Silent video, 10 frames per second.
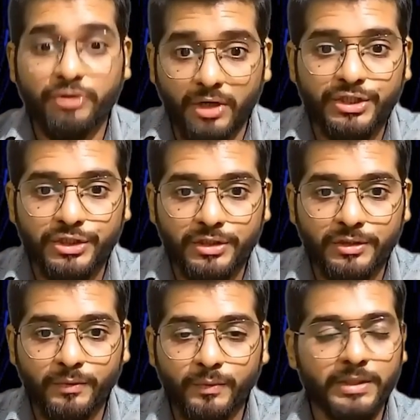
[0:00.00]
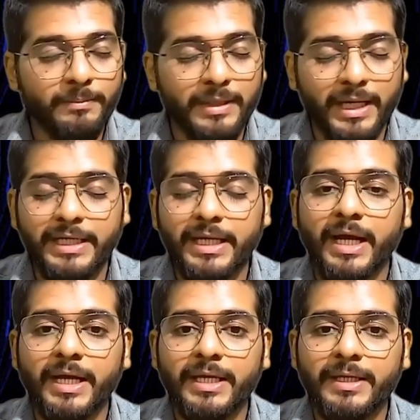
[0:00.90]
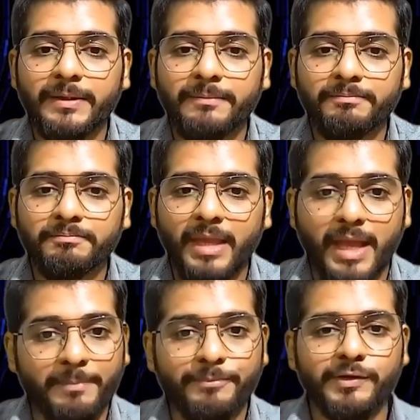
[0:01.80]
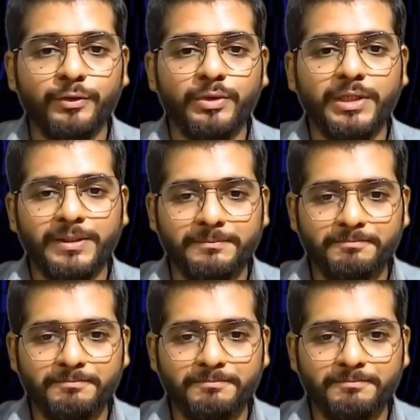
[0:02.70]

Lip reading: trust with a blind eye. Absolutely.